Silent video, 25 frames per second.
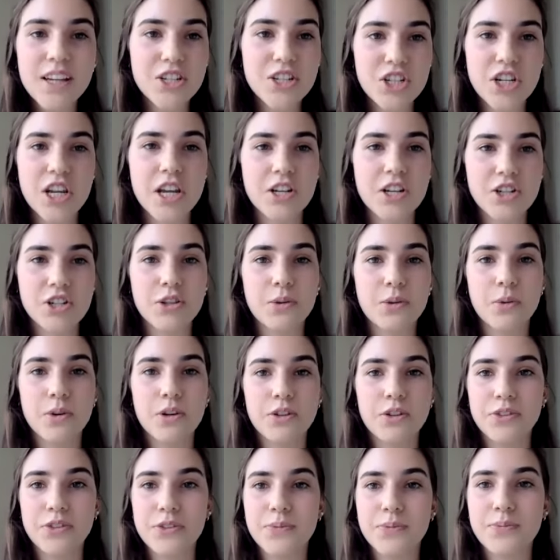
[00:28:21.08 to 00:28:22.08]
change in the
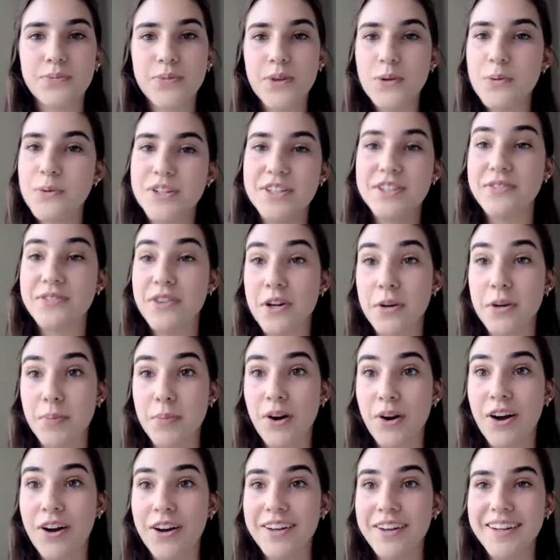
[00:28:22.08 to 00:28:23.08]
world, which is very
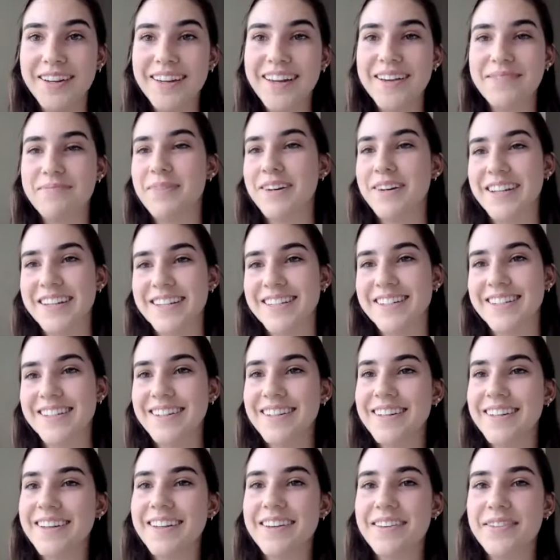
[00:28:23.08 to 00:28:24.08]
broad, but
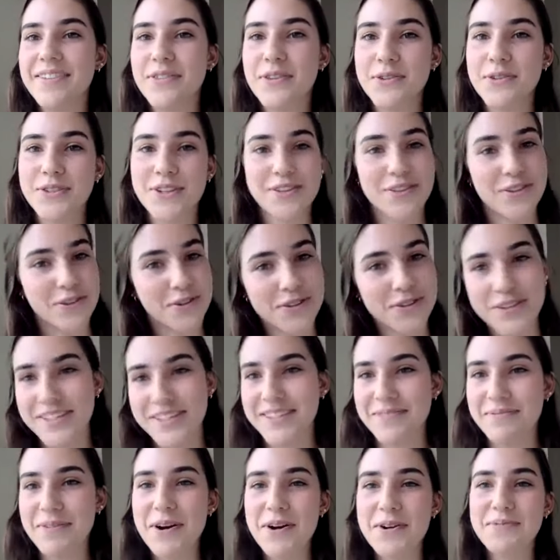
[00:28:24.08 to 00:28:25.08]
those are
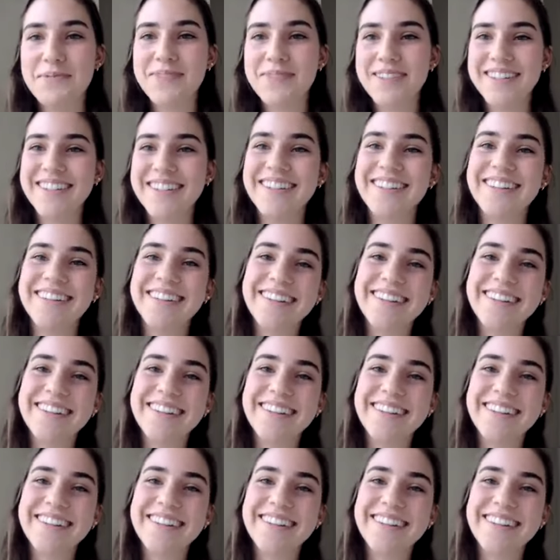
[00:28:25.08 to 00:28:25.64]
some hopes.